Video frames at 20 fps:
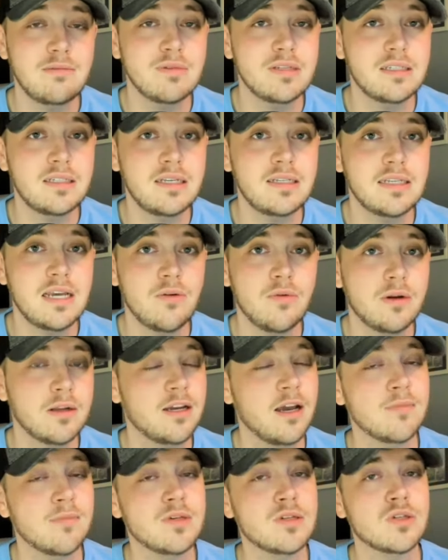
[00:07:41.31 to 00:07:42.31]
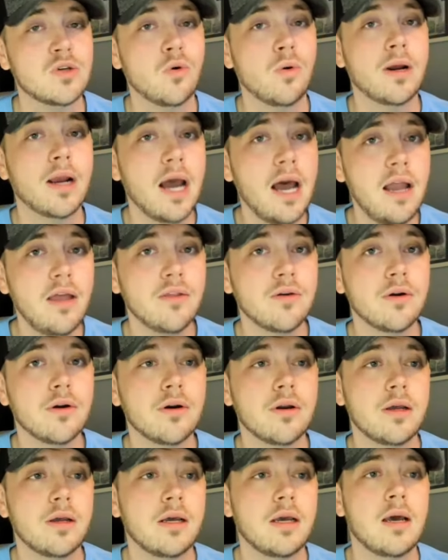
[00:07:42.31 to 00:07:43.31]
to sneeze at when it comes to scoring either.